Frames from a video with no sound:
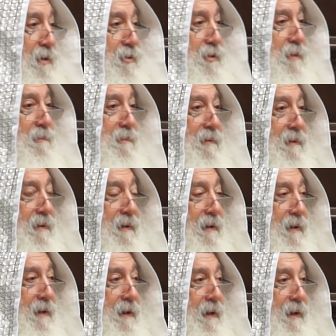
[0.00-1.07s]
Hashem.
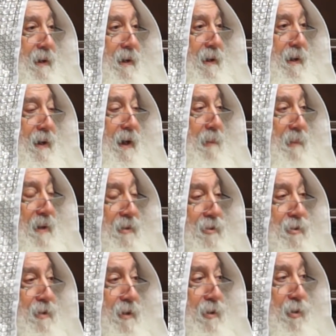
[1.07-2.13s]
How
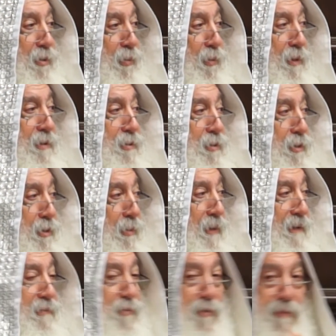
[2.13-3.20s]
much your word to your wife